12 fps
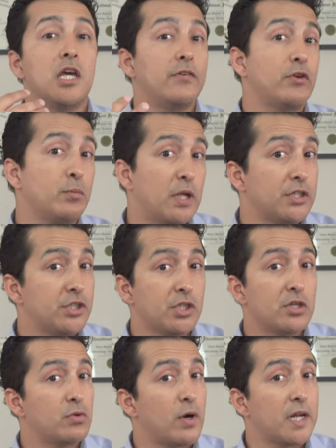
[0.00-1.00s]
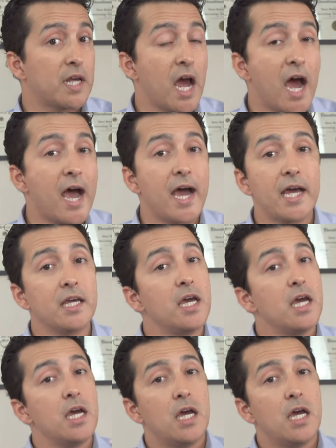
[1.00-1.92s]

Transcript: If your blood sugar is running high